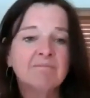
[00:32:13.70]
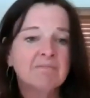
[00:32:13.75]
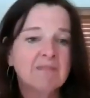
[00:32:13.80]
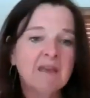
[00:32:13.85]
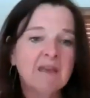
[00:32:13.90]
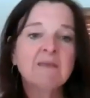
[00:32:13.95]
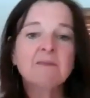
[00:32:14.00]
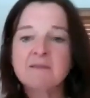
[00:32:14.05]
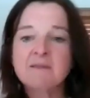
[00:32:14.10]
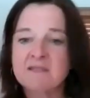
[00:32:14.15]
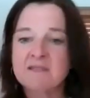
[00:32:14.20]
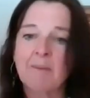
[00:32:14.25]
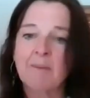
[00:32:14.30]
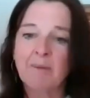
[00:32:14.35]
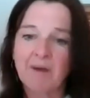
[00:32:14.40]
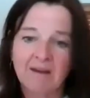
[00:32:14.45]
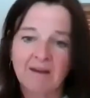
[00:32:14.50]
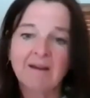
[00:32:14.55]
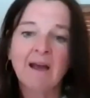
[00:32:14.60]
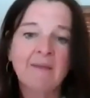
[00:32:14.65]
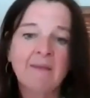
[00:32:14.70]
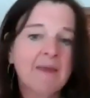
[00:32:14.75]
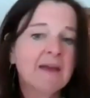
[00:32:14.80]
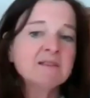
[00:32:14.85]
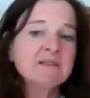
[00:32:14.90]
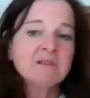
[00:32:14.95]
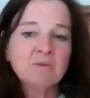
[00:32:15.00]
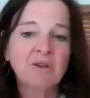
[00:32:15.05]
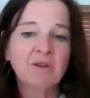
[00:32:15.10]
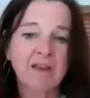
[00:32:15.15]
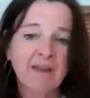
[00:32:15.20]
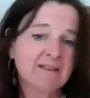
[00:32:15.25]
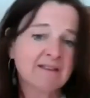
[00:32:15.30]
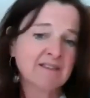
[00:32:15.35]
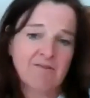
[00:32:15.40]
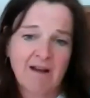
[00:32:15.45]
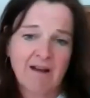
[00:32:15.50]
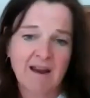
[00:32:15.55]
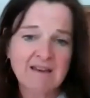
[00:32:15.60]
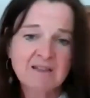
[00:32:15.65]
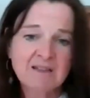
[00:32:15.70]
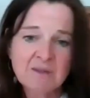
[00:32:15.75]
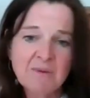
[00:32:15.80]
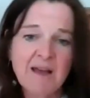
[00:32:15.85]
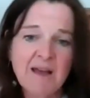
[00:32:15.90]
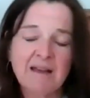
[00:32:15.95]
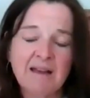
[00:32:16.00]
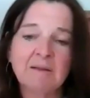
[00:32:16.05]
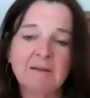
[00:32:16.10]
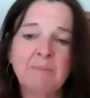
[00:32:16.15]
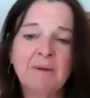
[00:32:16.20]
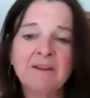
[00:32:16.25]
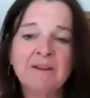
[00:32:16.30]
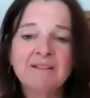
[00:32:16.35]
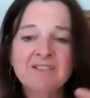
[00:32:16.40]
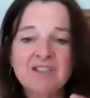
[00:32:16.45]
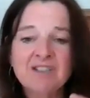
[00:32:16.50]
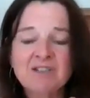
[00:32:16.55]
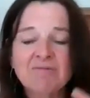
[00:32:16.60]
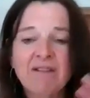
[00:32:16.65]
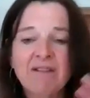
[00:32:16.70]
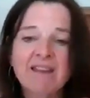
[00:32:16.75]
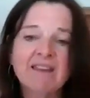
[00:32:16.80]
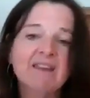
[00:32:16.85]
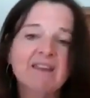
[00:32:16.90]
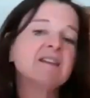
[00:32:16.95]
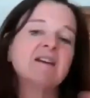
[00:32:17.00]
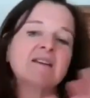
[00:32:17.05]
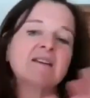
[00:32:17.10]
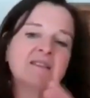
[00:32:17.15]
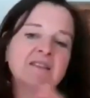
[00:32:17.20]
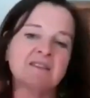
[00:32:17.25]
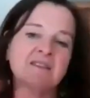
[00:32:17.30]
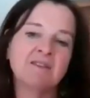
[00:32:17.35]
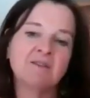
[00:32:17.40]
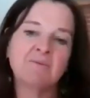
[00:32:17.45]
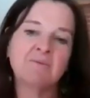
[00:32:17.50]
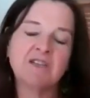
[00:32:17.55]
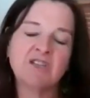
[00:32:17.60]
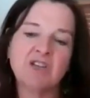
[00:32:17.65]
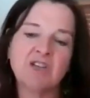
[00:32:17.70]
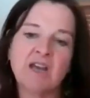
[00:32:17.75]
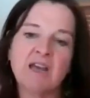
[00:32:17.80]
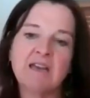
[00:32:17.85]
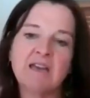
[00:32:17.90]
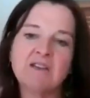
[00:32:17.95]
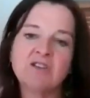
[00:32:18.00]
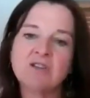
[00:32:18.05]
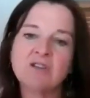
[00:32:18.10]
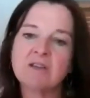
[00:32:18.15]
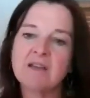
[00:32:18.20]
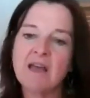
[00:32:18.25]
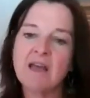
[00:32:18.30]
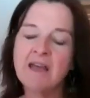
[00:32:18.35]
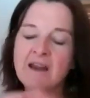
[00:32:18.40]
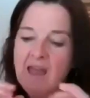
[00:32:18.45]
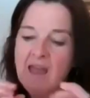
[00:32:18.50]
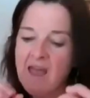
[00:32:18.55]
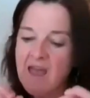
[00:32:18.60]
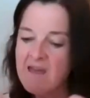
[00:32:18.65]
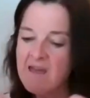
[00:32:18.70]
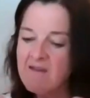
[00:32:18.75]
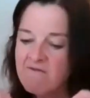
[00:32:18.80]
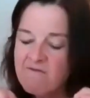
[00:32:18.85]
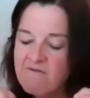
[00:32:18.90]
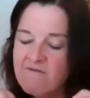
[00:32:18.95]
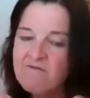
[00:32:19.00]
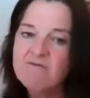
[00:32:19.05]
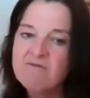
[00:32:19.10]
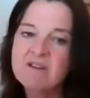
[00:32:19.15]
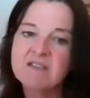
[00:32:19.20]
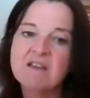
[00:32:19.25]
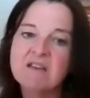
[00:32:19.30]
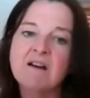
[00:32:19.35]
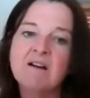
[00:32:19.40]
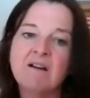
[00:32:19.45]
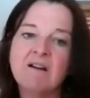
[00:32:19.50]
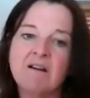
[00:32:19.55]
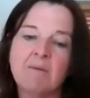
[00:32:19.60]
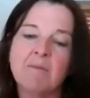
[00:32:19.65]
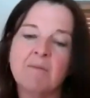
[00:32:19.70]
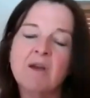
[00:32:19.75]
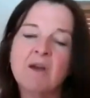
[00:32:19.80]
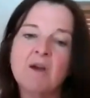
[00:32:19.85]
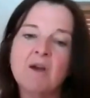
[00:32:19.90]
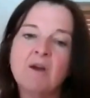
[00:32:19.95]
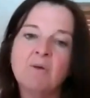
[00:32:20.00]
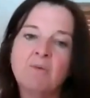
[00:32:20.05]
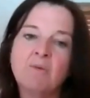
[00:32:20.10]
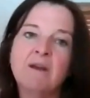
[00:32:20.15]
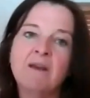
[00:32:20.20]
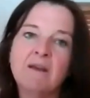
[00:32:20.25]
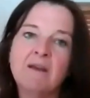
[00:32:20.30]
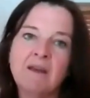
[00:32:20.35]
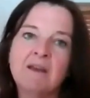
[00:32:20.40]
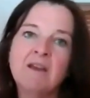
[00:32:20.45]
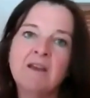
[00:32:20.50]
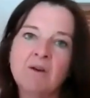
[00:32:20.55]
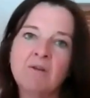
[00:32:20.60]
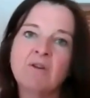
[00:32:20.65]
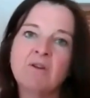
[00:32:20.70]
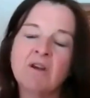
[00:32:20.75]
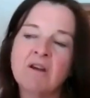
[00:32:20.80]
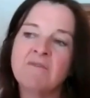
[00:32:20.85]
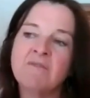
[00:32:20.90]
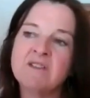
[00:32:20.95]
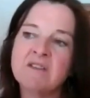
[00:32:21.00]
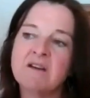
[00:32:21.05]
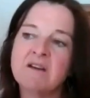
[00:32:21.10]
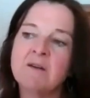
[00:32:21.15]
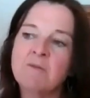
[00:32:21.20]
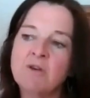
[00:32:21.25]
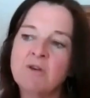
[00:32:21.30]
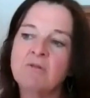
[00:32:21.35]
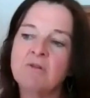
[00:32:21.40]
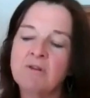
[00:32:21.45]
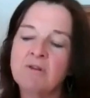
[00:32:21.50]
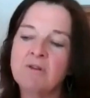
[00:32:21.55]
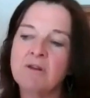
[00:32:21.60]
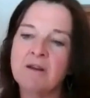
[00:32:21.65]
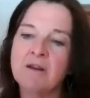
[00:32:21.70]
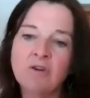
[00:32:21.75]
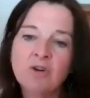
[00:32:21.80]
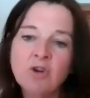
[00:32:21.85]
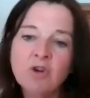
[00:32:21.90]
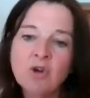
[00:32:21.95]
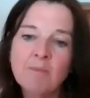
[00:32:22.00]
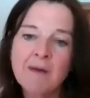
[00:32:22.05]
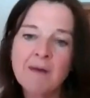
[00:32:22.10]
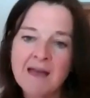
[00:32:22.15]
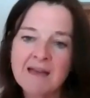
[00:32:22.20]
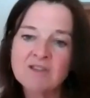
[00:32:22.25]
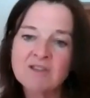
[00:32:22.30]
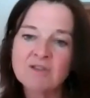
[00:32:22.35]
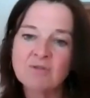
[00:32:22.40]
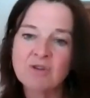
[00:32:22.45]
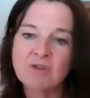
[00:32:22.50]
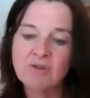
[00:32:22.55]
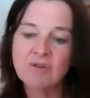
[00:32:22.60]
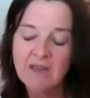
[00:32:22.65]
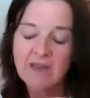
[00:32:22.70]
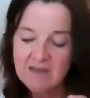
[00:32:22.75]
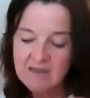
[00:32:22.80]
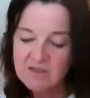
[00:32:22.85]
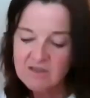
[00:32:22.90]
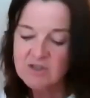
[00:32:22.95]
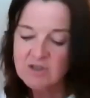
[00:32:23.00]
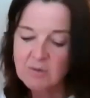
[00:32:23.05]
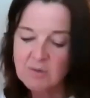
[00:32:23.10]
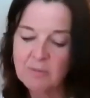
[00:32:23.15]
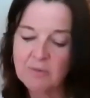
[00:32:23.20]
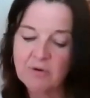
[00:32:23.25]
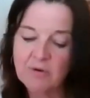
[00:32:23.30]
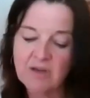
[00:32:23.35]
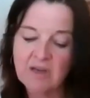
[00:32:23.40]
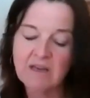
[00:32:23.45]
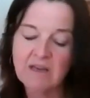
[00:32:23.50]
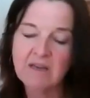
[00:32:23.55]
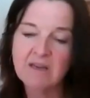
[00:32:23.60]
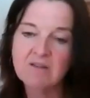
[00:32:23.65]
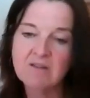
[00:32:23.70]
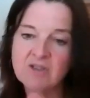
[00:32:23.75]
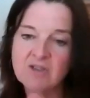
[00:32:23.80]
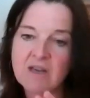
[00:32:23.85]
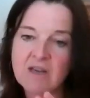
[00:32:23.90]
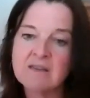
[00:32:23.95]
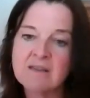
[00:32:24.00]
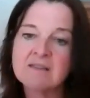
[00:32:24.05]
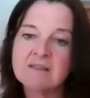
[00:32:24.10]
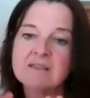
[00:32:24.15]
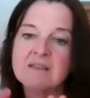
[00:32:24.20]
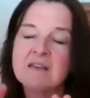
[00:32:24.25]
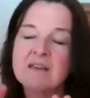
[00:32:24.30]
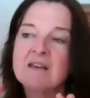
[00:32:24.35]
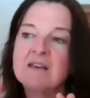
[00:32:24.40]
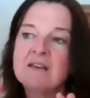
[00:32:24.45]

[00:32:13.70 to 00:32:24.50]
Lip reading: in the summer, and that's great as well. But just recognizing that we change, and every time in yoga, every time you get on your mat or you get into your body, you just,